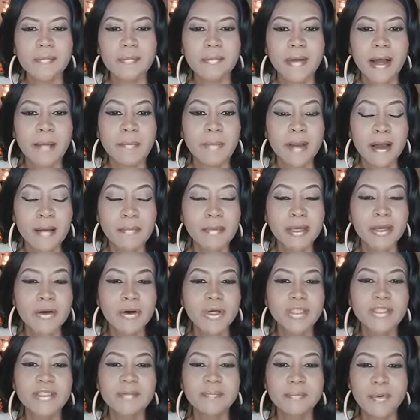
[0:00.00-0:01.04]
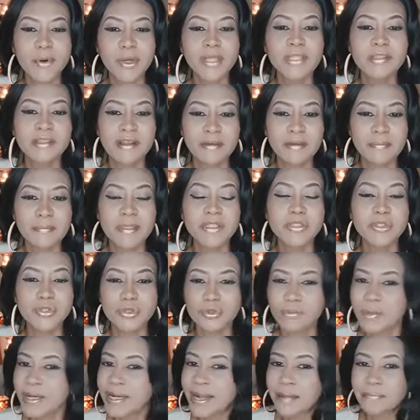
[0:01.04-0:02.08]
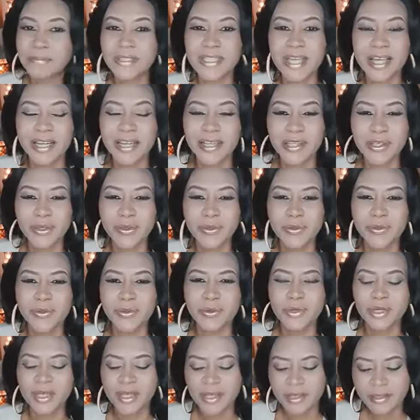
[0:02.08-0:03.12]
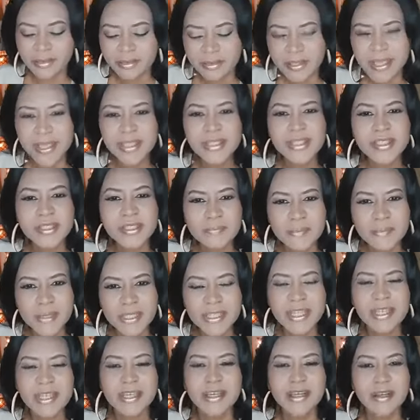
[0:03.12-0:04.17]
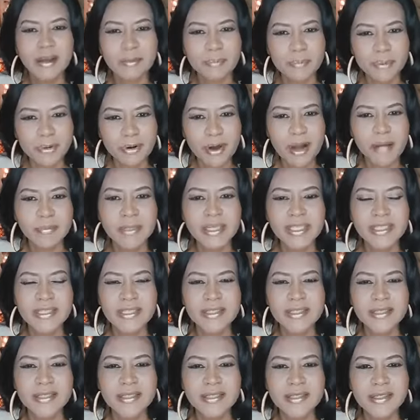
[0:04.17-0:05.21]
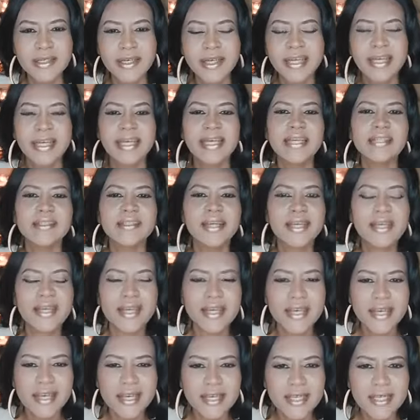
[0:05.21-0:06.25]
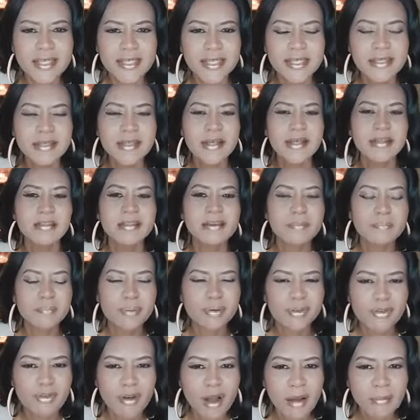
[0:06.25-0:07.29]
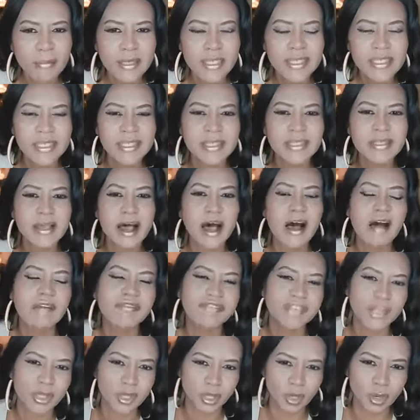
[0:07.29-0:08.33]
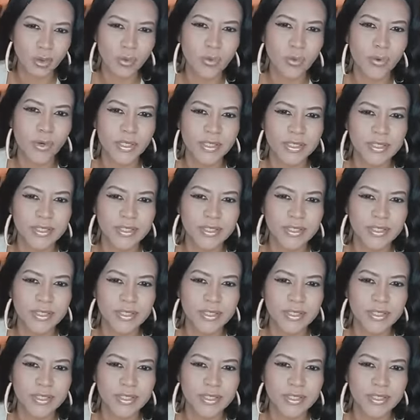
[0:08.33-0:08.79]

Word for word: I'm coming on to point number two, but I'm telling you, this particular promise, it is the promise of the Lord.